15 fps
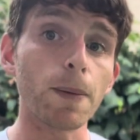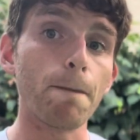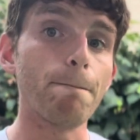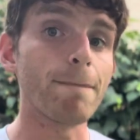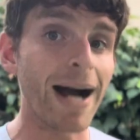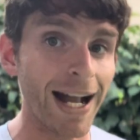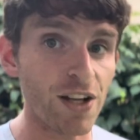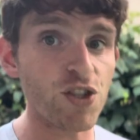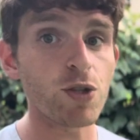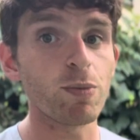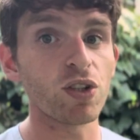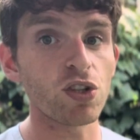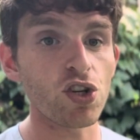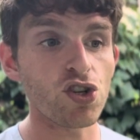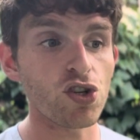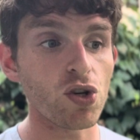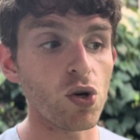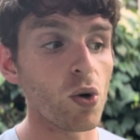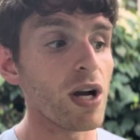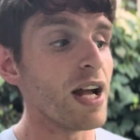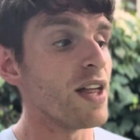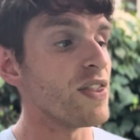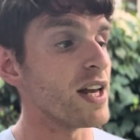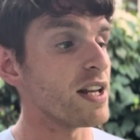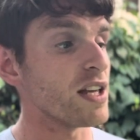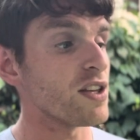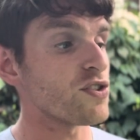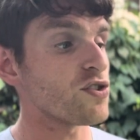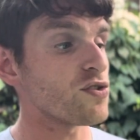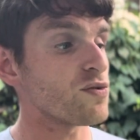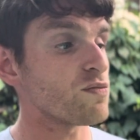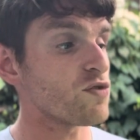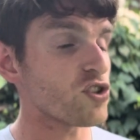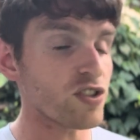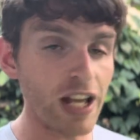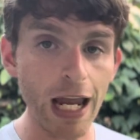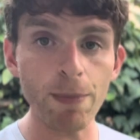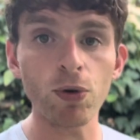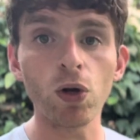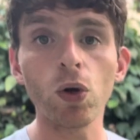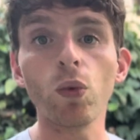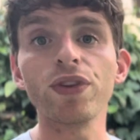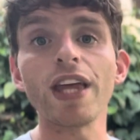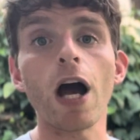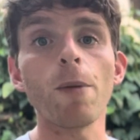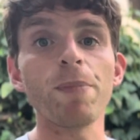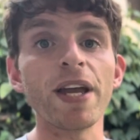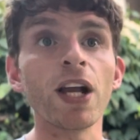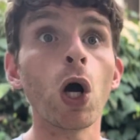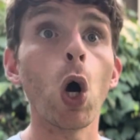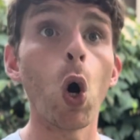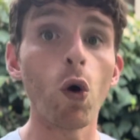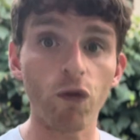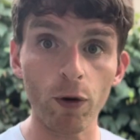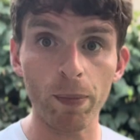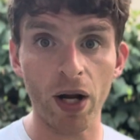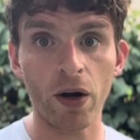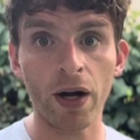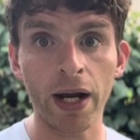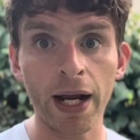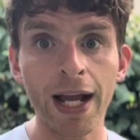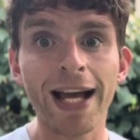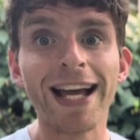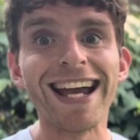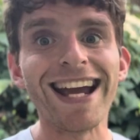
mild stability shoe that is stable without being overbearing.